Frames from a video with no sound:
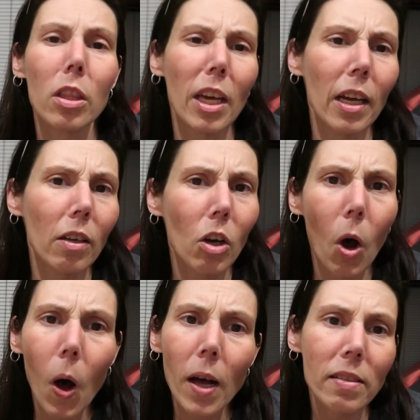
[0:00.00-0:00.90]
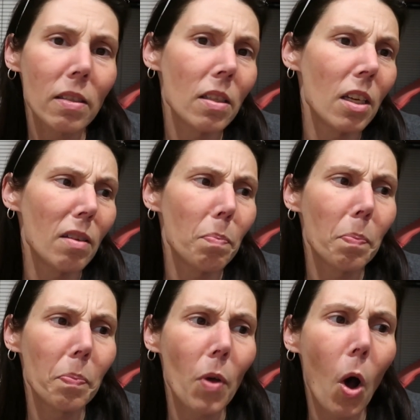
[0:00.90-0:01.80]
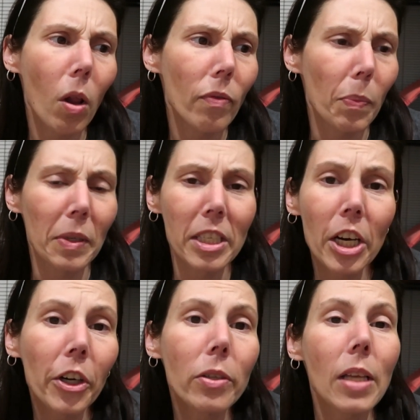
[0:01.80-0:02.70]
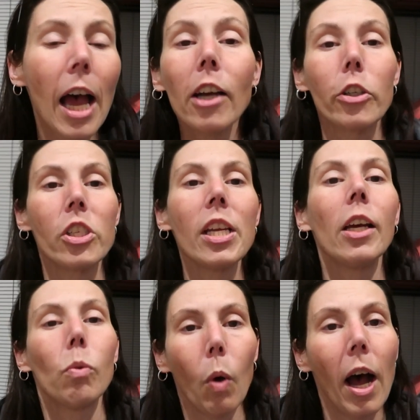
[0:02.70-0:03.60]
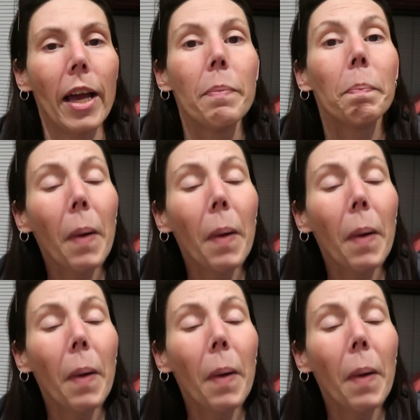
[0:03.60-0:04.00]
the cost, all of the materials, I understand why.